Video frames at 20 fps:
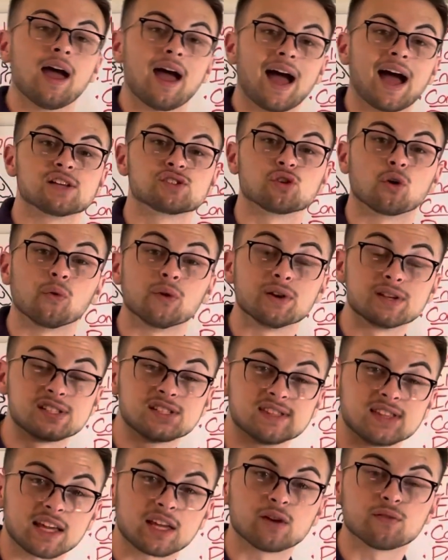As always,
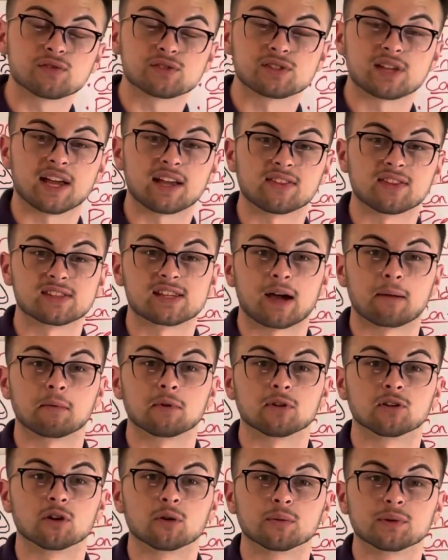thank you for taking the time
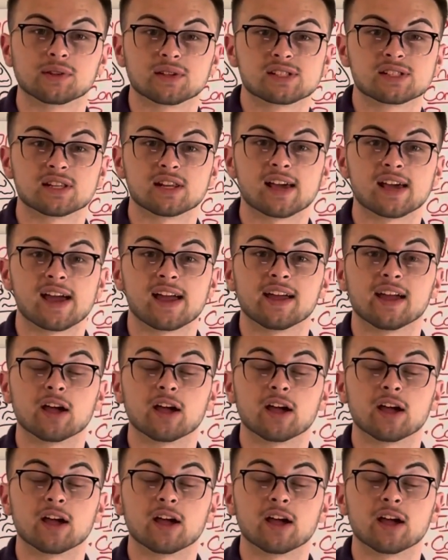to learn with us today,